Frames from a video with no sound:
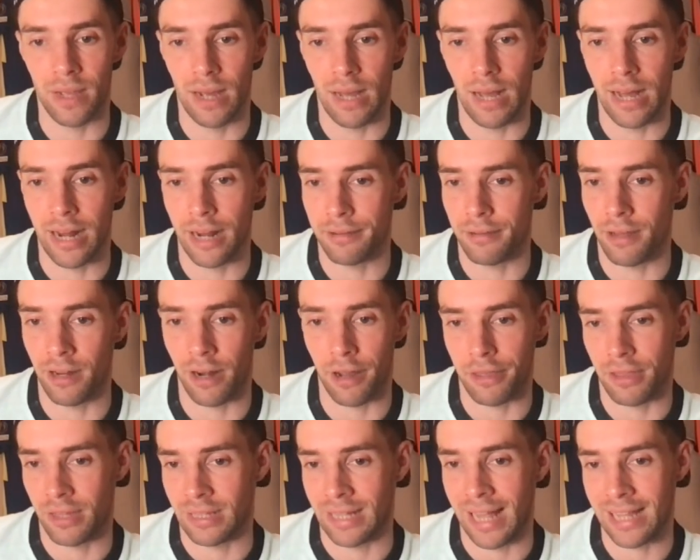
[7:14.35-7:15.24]
I
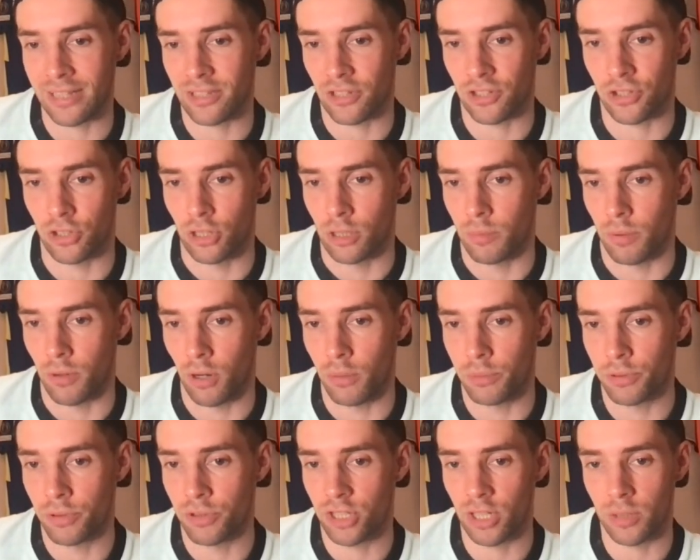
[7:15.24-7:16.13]
don't think that's a suitable option.